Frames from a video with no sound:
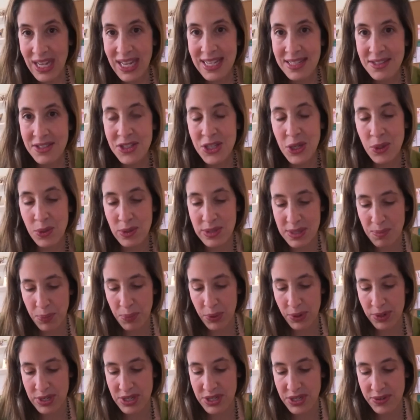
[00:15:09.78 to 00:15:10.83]
And so it was
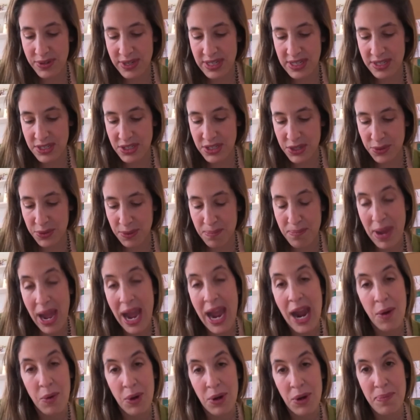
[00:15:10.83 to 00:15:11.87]
important to us to
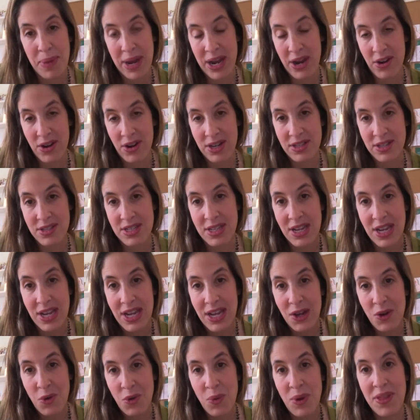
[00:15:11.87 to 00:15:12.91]
empower parents
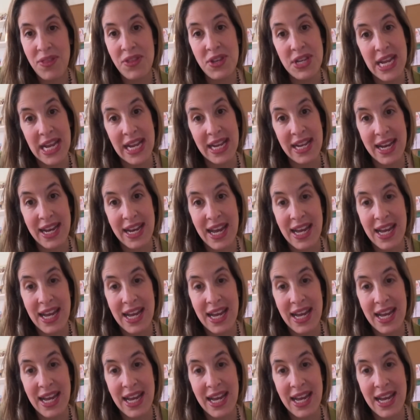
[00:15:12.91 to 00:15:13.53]
with data.